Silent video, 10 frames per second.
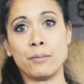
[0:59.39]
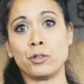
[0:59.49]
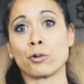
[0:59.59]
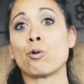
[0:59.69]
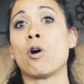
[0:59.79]

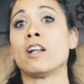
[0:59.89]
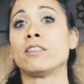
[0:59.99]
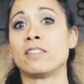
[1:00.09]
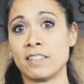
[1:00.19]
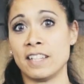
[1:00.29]
your
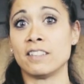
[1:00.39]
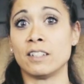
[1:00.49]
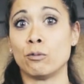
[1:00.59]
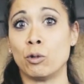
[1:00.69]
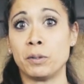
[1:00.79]
quad
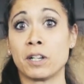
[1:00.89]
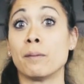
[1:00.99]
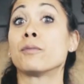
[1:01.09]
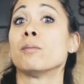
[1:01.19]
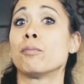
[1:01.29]
tendon will
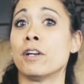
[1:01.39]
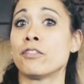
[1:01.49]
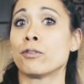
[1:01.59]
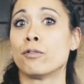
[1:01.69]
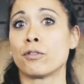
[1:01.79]
become
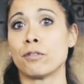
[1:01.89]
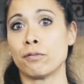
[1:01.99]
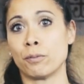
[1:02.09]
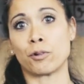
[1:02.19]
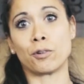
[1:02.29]
compressed over the
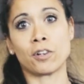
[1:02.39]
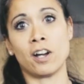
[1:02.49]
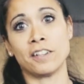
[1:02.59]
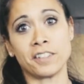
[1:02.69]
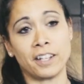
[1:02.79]
femoral
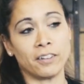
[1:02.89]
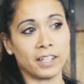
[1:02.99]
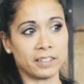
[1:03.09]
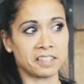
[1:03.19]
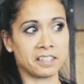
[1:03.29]
condyle,
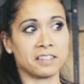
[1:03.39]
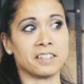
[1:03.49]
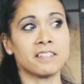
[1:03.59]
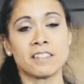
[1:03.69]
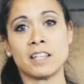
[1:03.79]
and
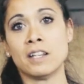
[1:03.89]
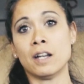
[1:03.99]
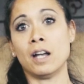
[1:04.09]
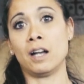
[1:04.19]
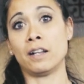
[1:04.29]
tendons
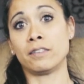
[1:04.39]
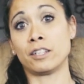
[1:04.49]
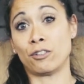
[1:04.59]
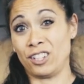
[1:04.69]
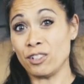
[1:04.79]

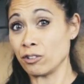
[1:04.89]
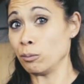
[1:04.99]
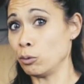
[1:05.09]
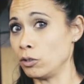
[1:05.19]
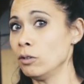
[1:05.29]
that are
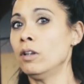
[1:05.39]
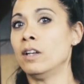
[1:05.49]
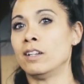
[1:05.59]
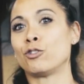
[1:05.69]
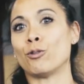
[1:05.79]
irritable
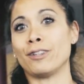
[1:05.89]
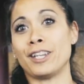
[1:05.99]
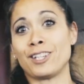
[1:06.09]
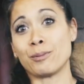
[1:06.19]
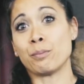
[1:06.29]
don't
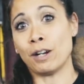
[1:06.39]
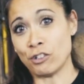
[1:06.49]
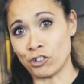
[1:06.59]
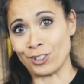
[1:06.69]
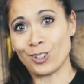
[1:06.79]
like
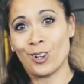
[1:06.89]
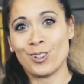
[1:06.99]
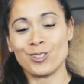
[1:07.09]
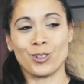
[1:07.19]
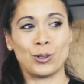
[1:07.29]
compression.
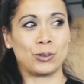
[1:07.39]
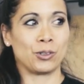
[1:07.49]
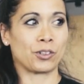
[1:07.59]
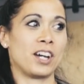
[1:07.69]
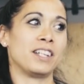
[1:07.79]
So
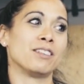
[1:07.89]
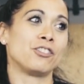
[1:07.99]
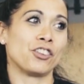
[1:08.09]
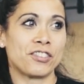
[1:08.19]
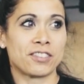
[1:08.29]
you're kind
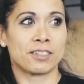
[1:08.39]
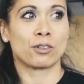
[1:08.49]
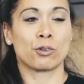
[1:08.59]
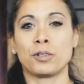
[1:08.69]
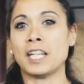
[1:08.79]
of just
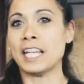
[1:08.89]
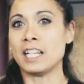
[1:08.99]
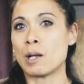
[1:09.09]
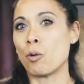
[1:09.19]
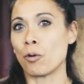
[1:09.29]

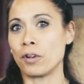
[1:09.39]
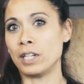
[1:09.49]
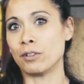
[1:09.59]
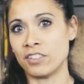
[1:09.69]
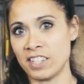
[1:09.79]
creating more
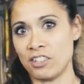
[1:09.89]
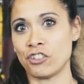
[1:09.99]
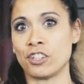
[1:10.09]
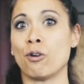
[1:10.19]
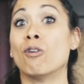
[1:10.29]

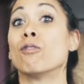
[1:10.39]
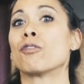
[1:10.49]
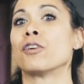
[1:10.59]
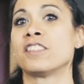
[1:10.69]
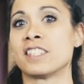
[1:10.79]
irritation
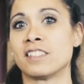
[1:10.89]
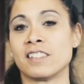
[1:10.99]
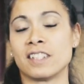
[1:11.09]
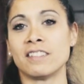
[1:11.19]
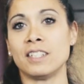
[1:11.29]
over a
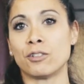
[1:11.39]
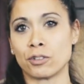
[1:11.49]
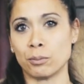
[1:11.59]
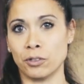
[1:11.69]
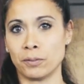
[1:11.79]
tendon that's
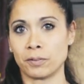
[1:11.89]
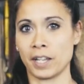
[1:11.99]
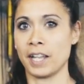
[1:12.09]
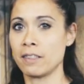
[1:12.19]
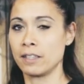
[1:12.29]
irritable,
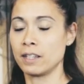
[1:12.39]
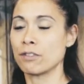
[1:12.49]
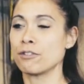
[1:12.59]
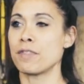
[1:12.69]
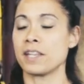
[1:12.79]
okay? The
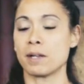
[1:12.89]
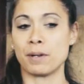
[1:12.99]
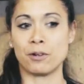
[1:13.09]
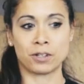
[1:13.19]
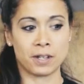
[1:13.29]
other thing
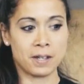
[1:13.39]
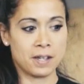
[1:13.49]
about